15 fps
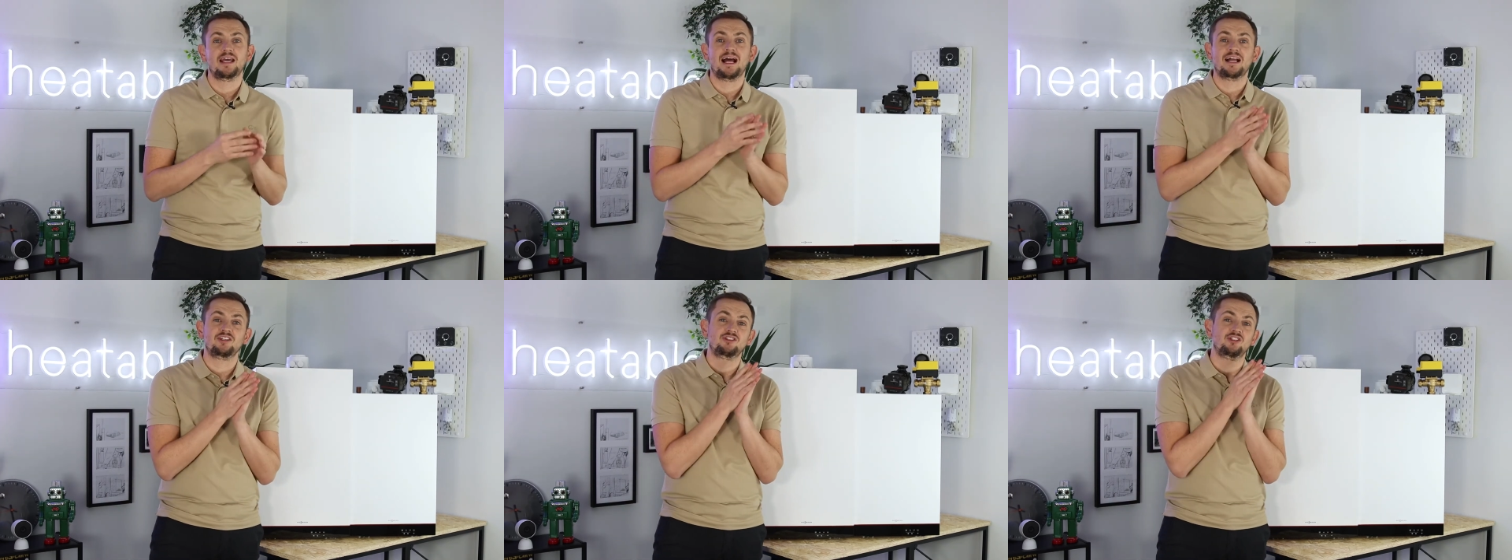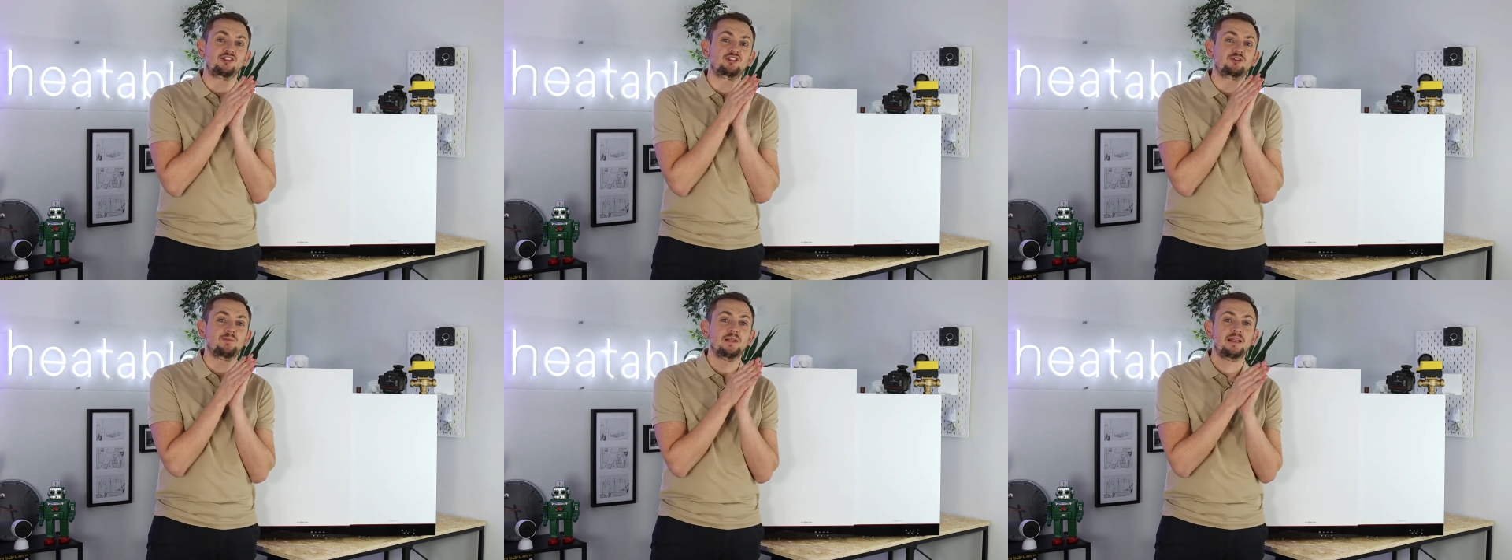it has to
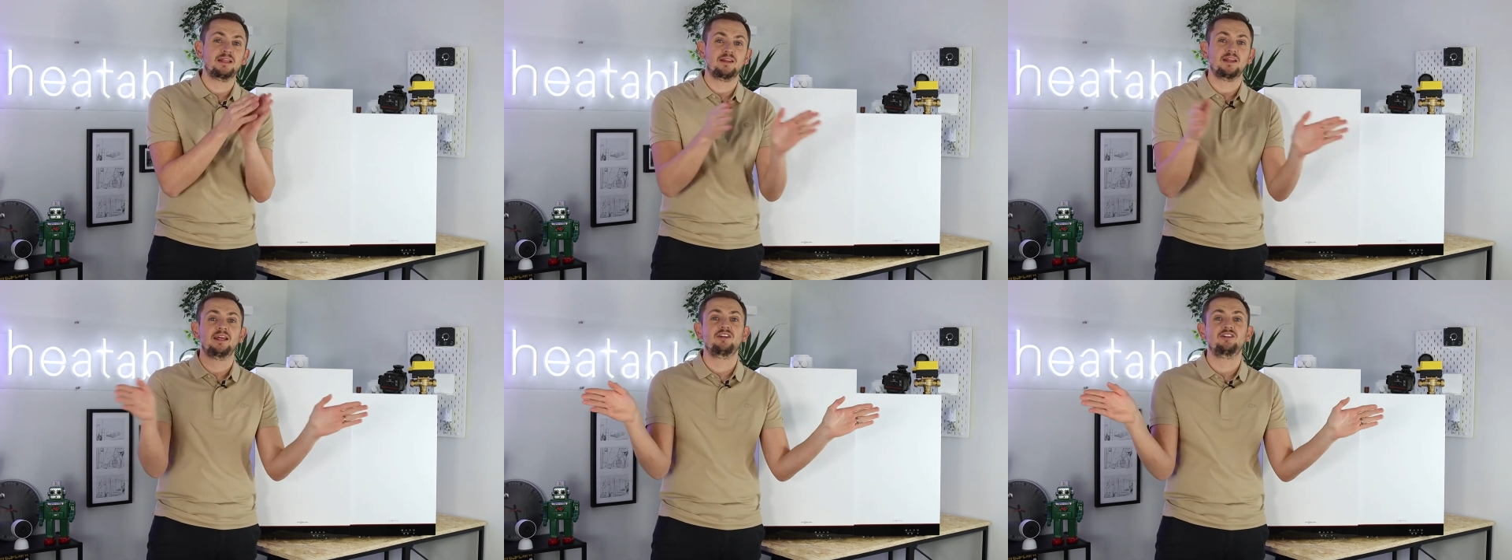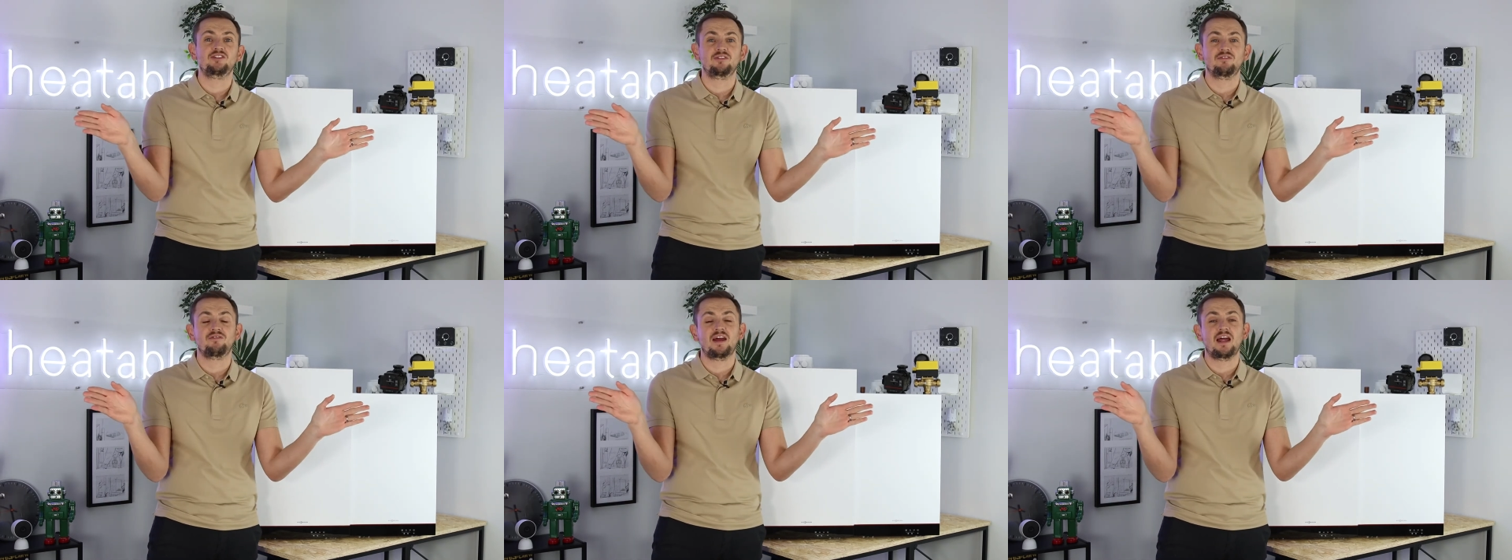split this
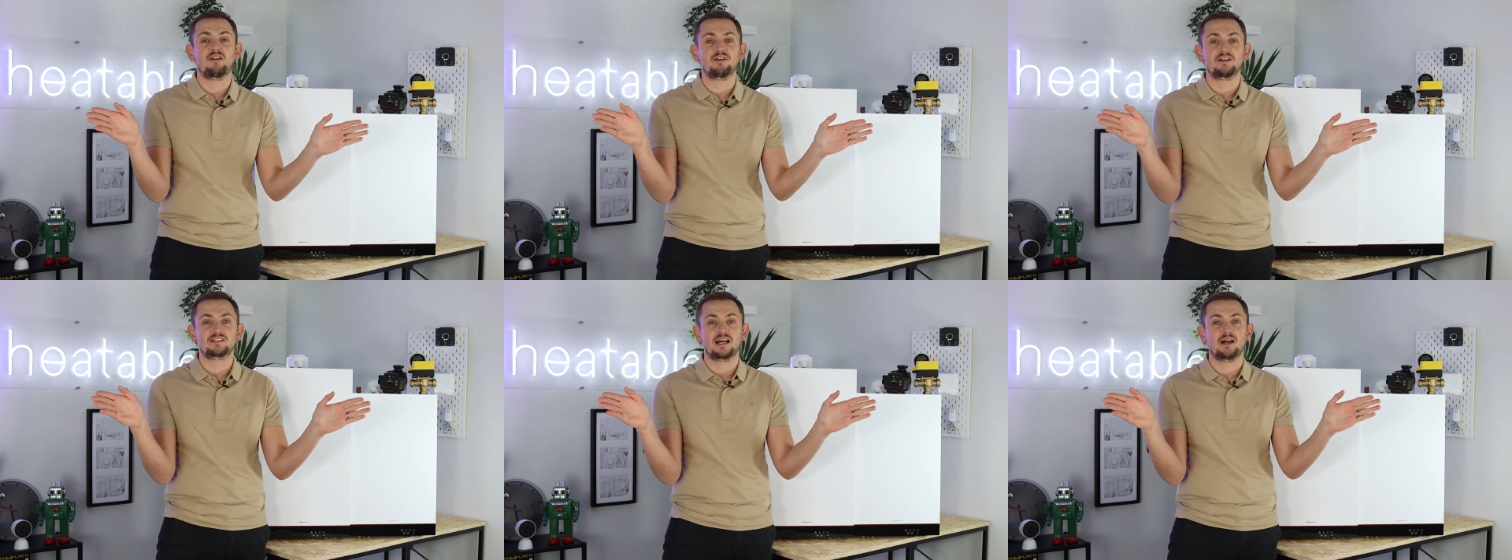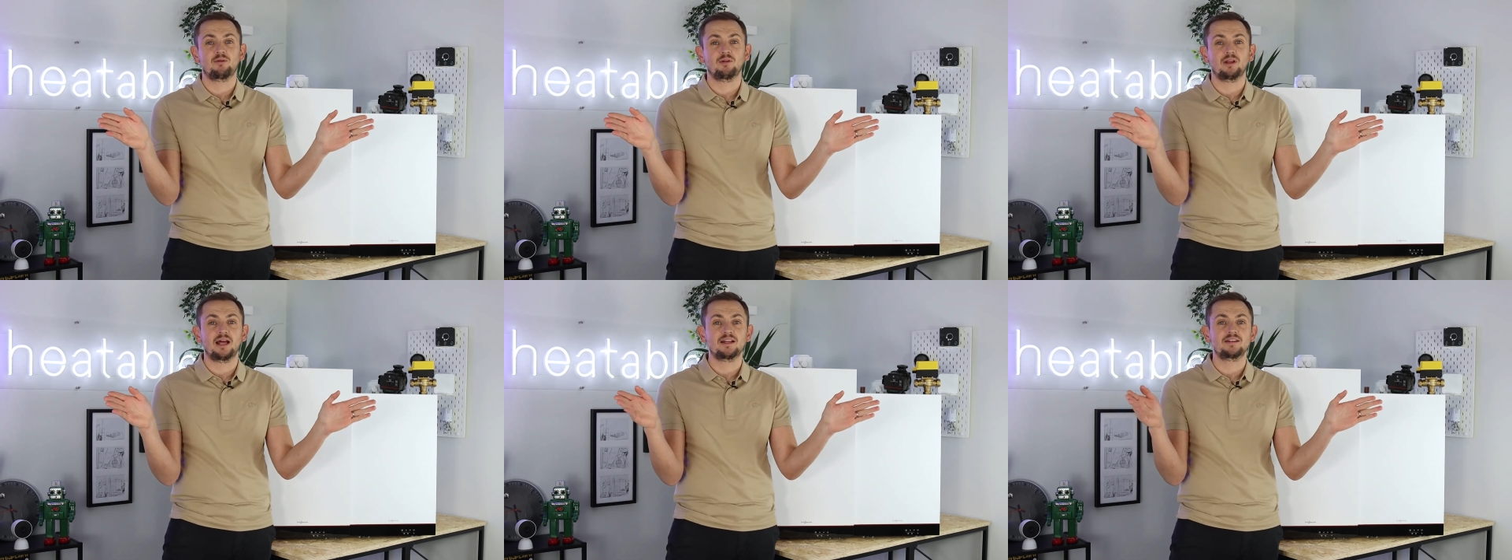to various
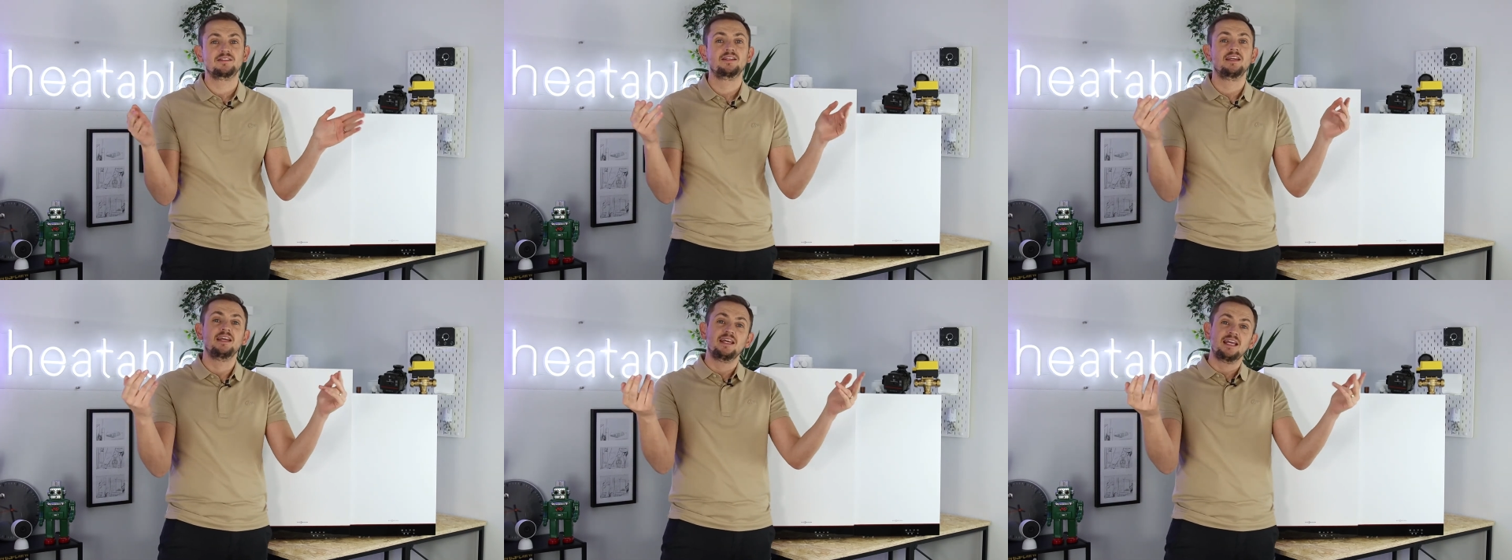outlets